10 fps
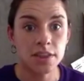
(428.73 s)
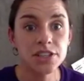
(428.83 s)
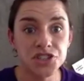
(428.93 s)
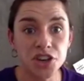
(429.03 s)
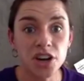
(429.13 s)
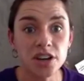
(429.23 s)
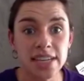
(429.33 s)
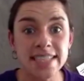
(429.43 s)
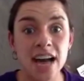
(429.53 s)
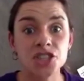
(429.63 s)
This
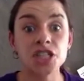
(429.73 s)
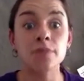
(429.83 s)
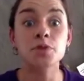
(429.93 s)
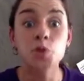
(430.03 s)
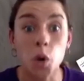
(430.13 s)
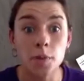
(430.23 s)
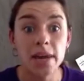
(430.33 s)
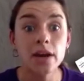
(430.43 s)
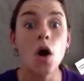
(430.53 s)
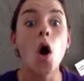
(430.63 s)
shirt is actually
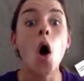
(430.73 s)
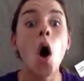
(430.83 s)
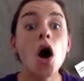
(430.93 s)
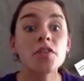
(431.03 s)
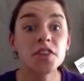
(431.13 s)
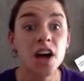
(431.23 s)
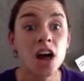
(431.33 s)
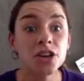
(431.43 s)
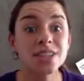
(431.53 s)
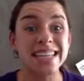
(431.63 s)
absorbing all of the
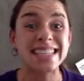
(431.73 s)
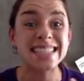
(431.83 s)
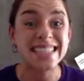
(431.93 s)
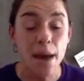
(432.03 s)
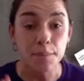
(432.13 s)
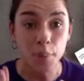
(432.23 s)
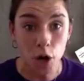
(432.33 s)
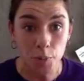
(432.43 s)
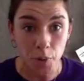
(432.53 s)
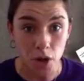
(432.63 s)
colors except
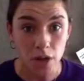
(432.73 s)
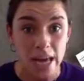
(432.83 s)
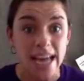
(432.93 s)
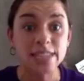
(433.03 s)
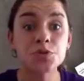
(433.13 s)
purple. It's